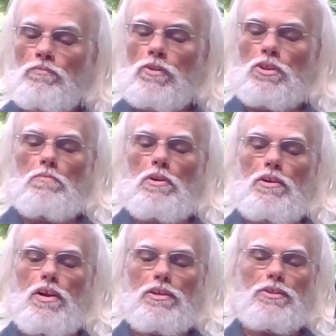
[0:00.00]
So I'm going to
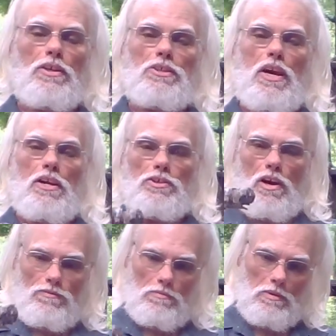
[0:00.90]
knock this ash
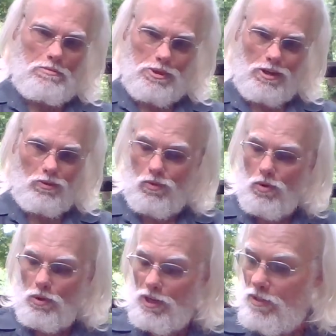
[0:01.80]
off, and I'm just going to
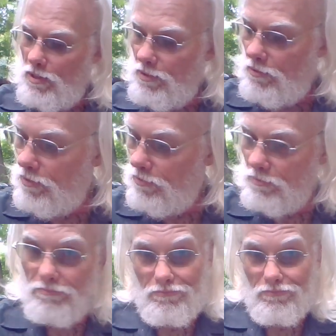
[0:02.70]
roll it.
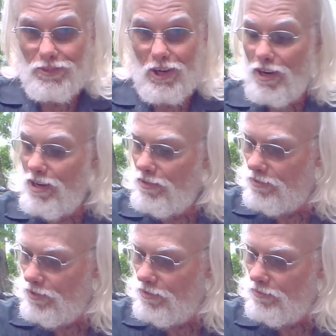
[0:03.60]
Sorry,
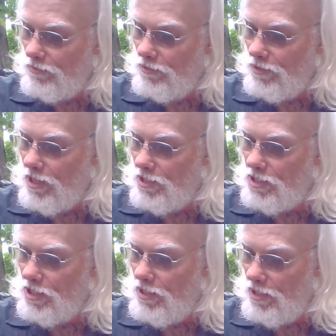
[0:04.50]
can't
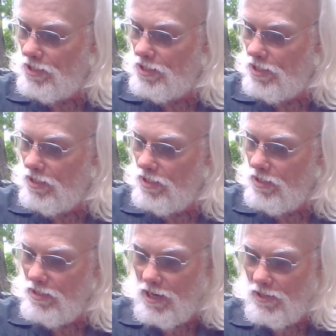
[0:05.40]
see this.
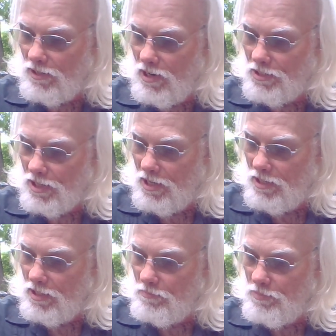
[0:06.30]
I don't know how it's going to
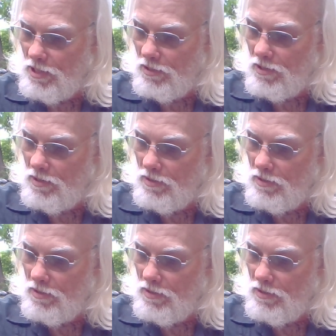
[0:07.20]
end up either.